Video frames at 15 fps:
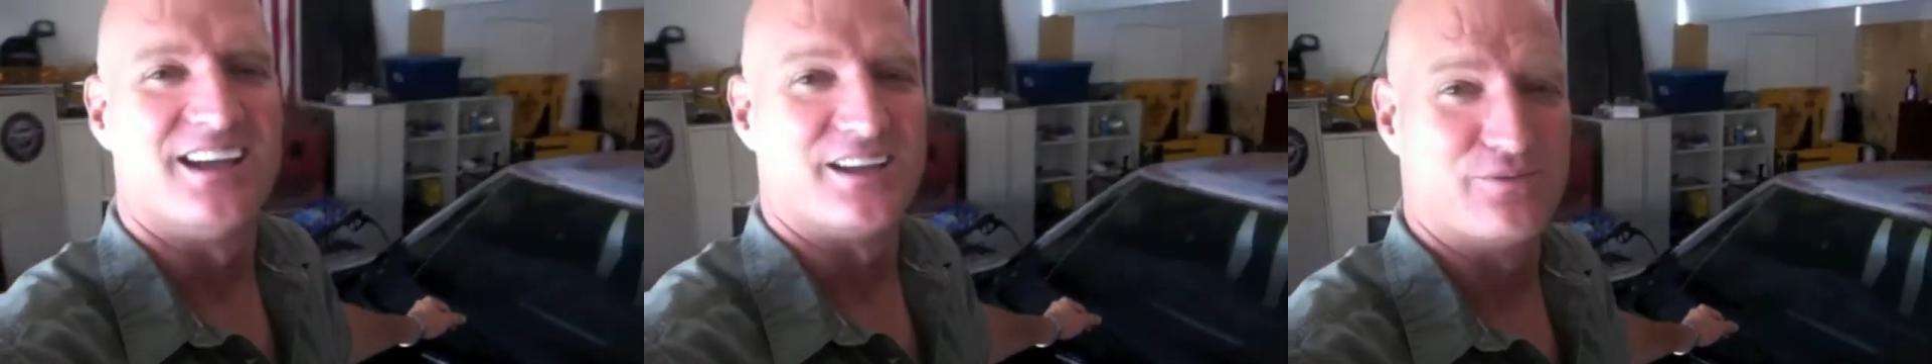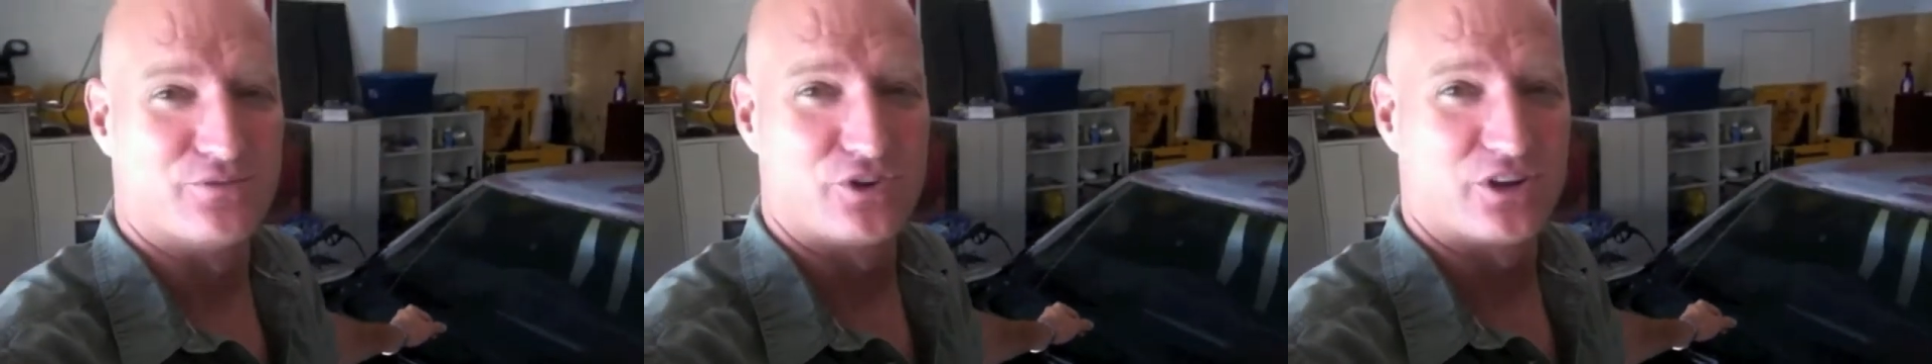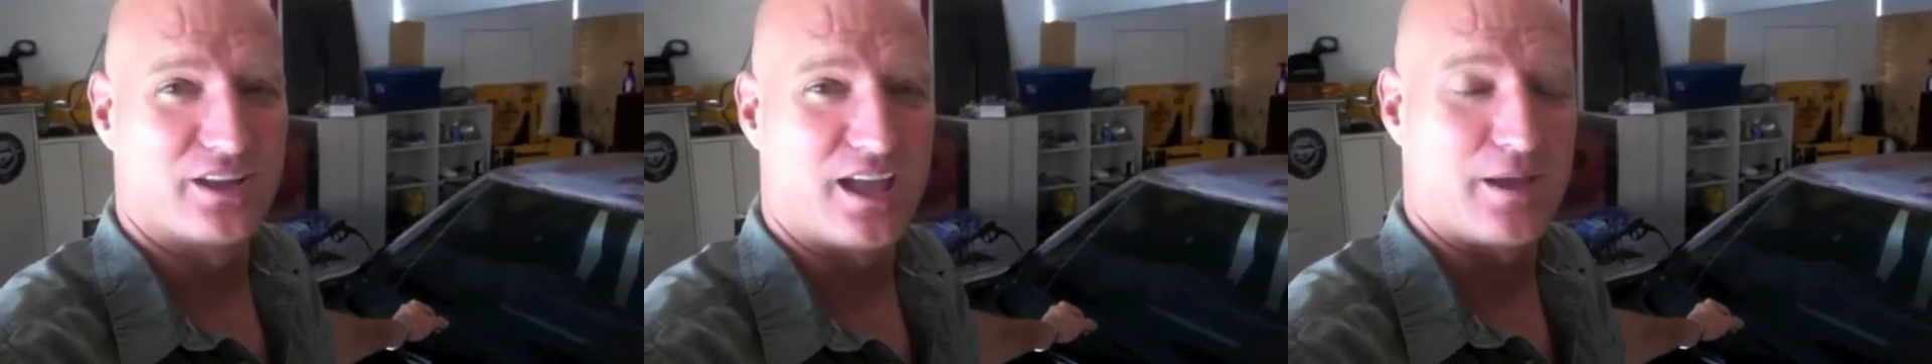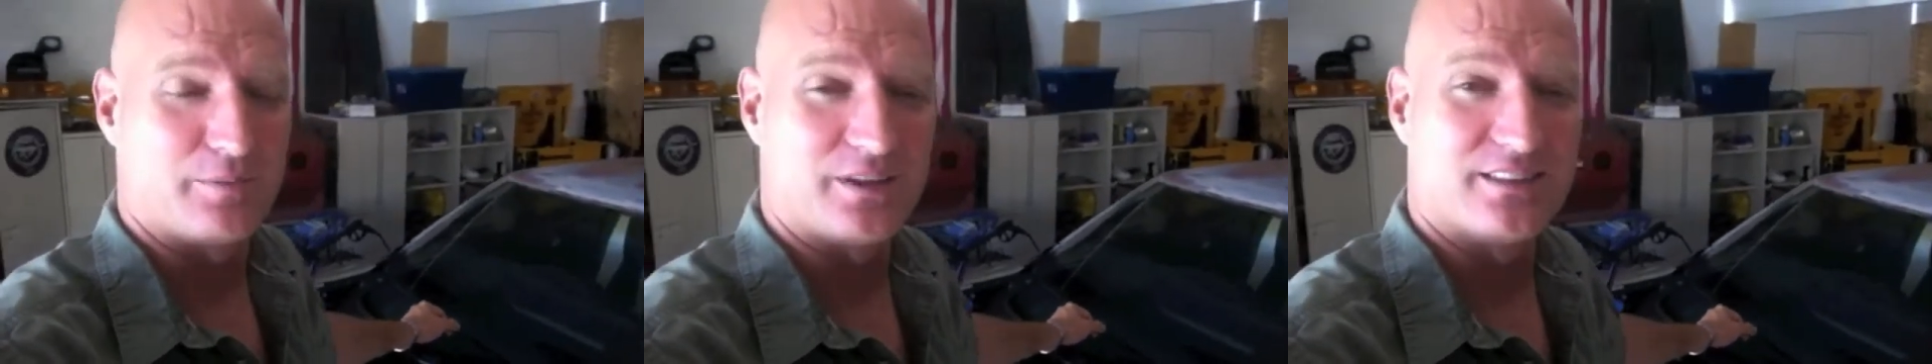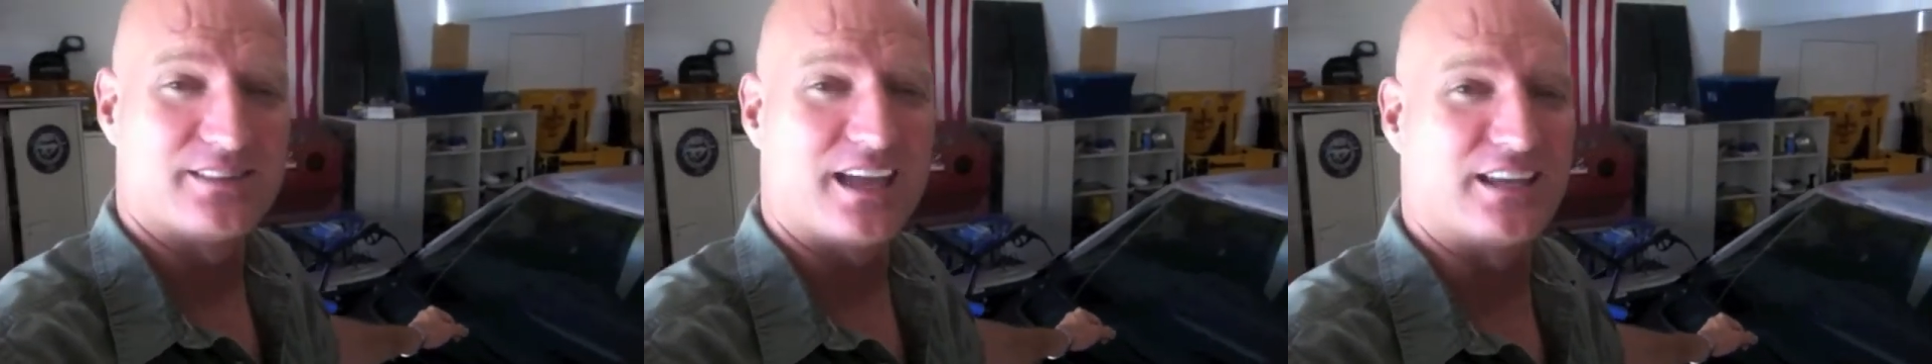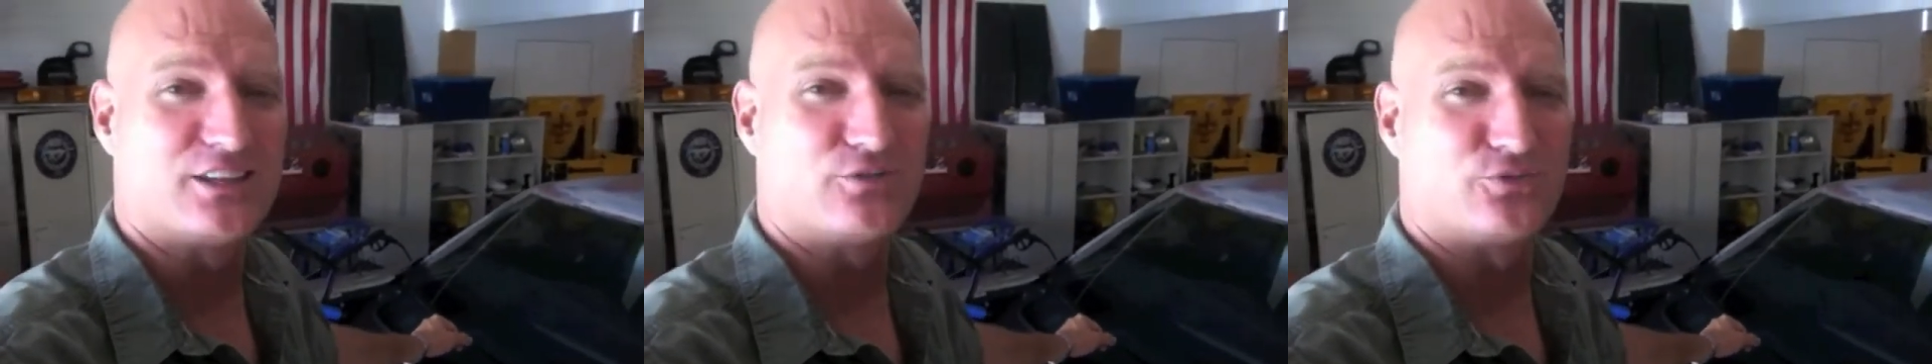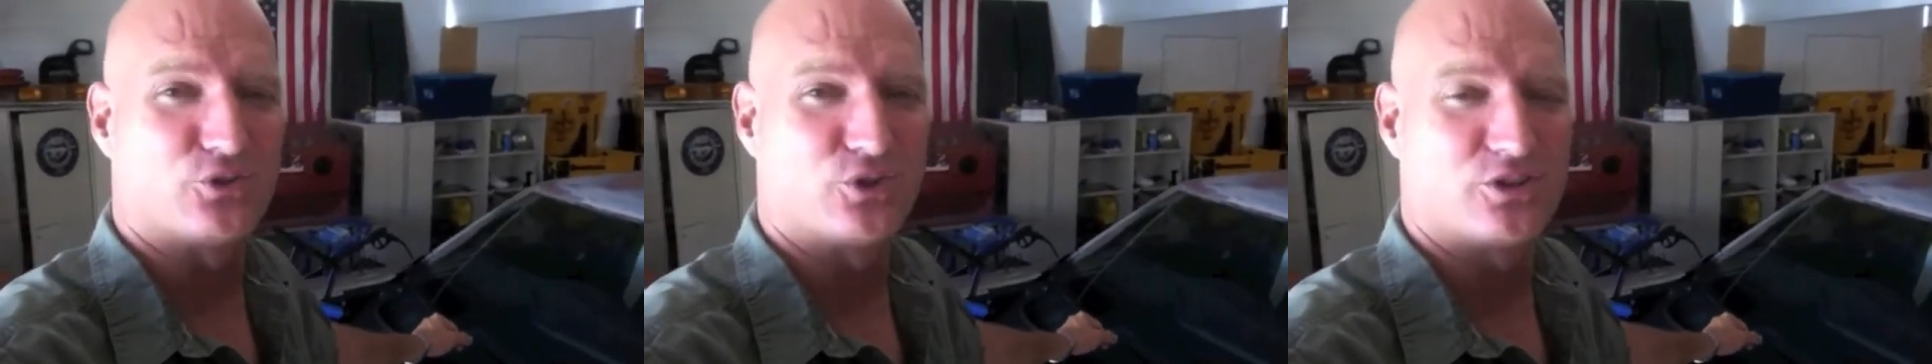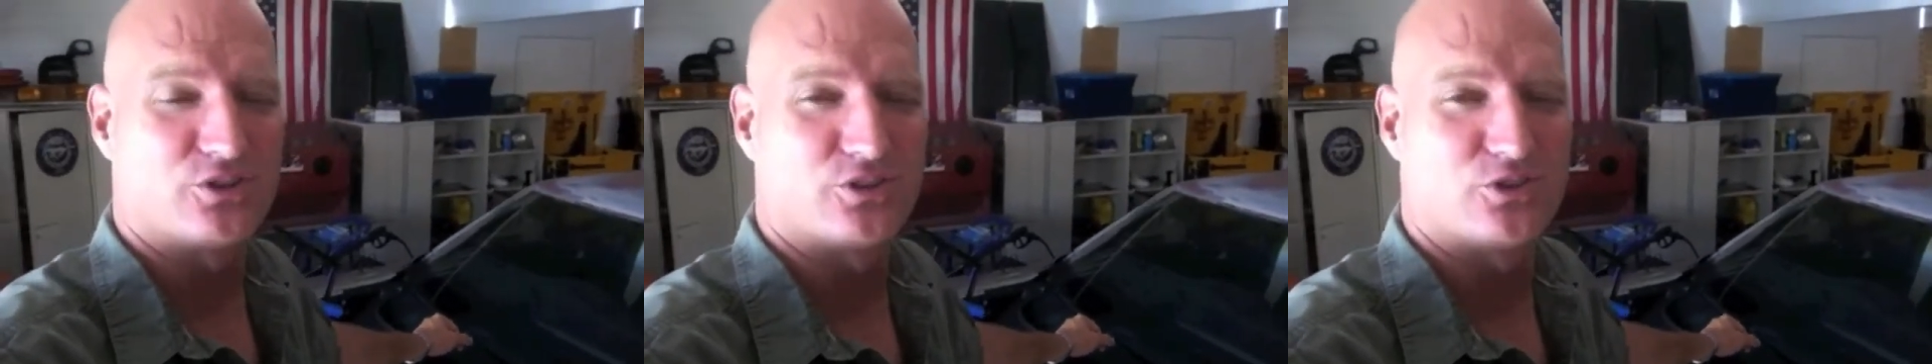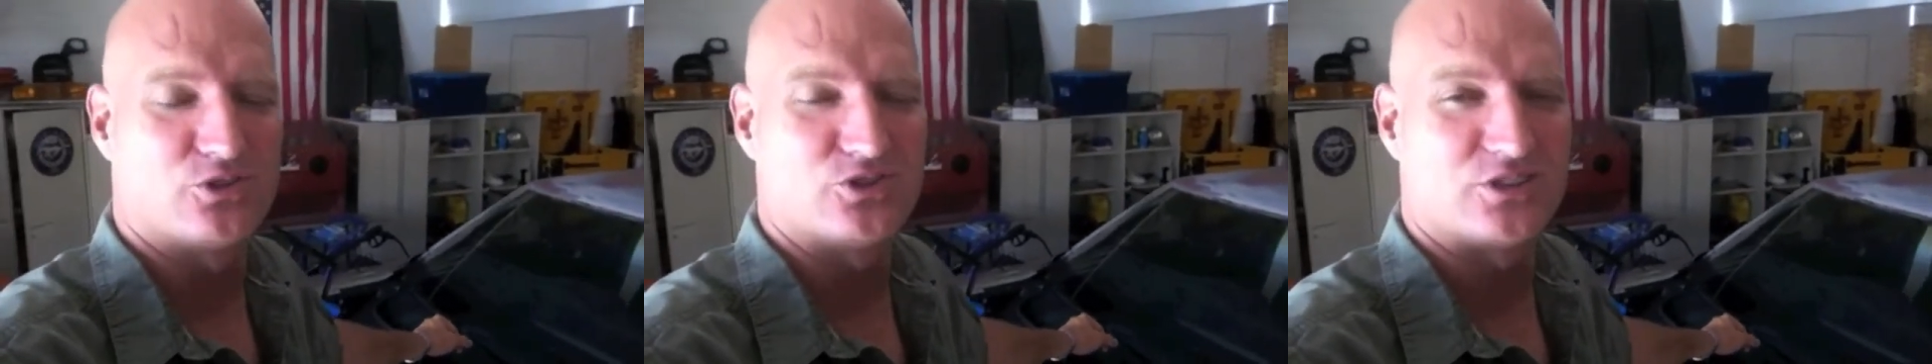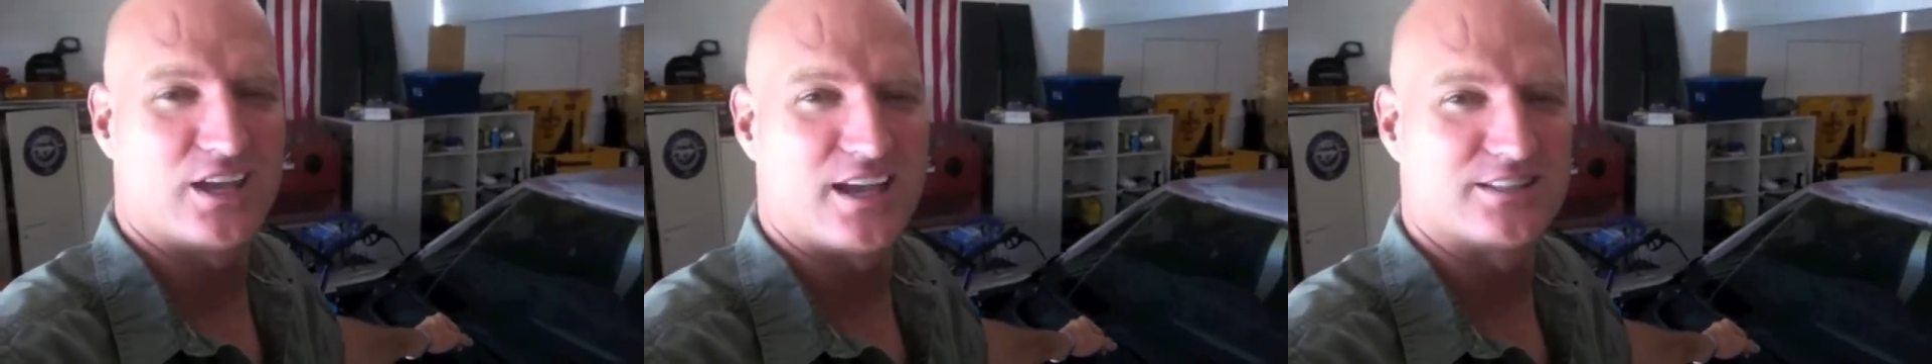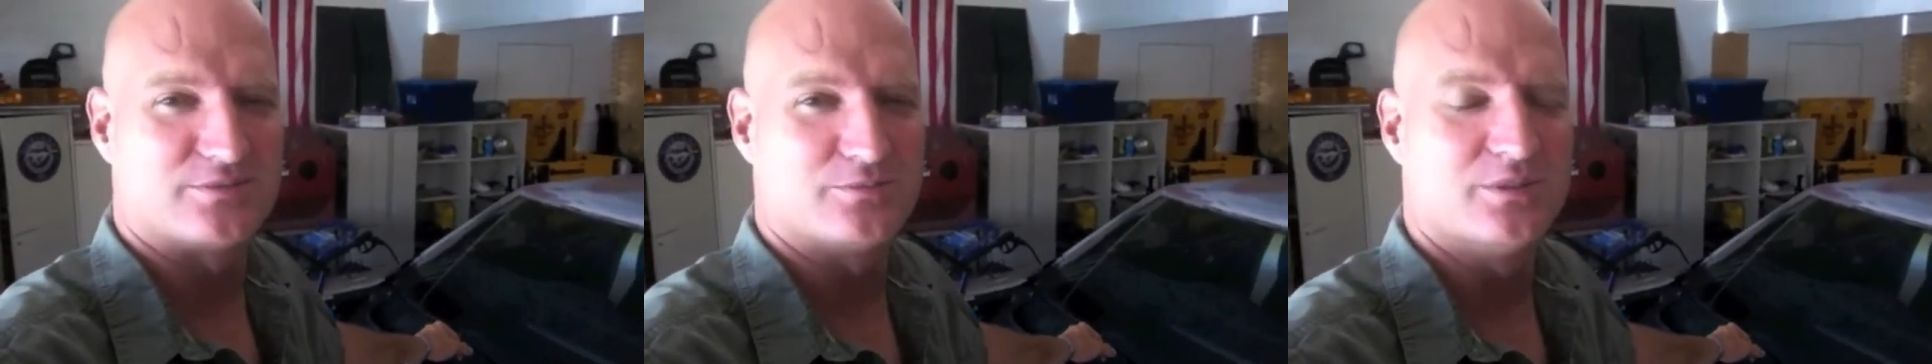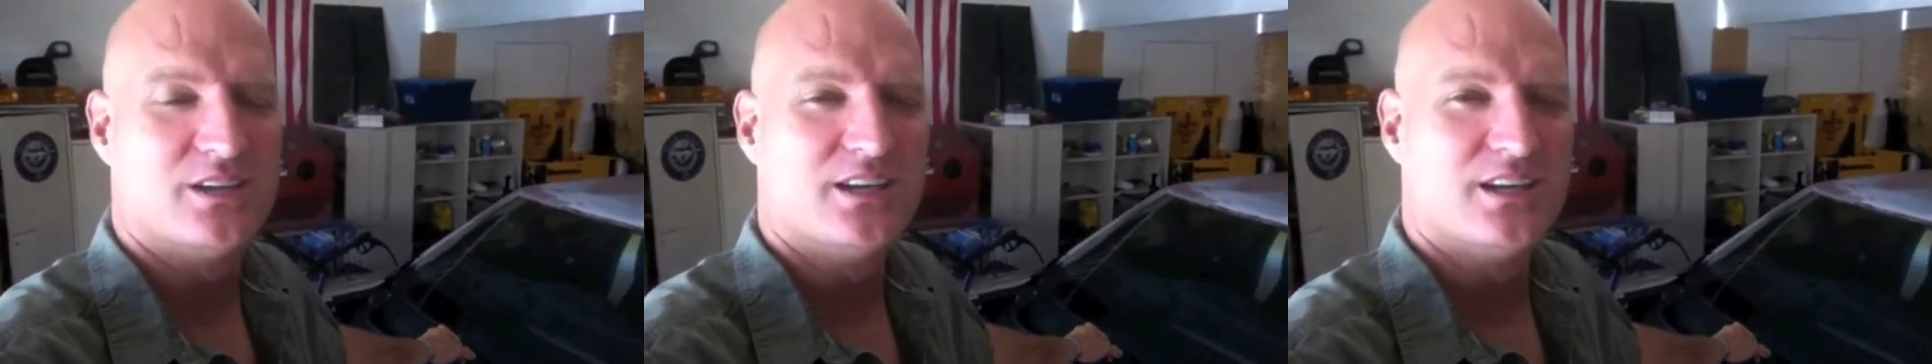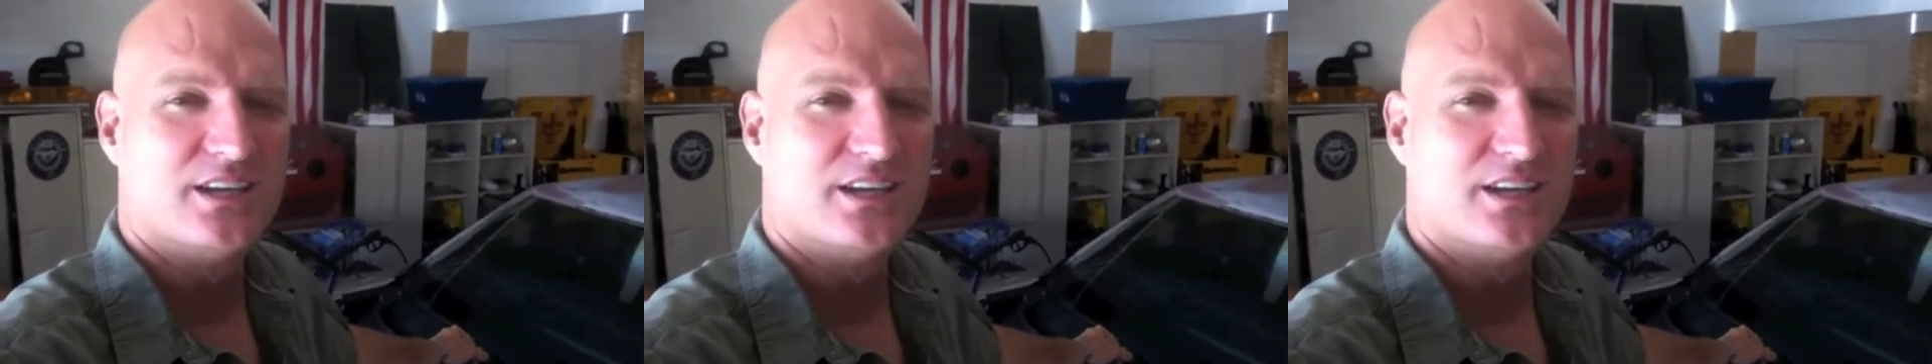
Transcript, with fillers: I'm very happy, and thank you for all your enthusiasm.